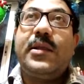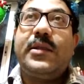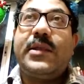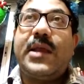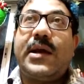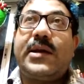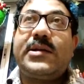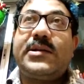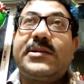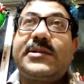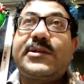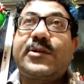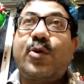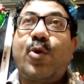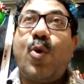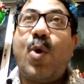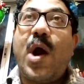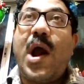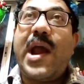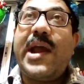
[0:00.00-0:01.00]
That is
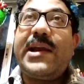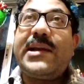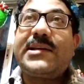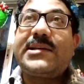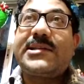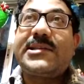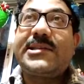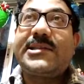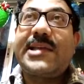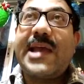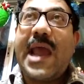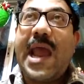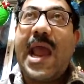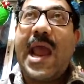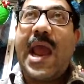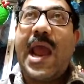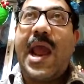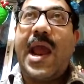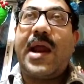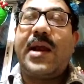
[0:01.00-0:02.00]
quite
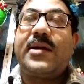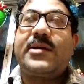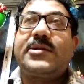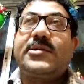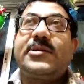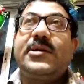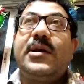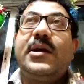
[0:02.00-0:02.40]
sad.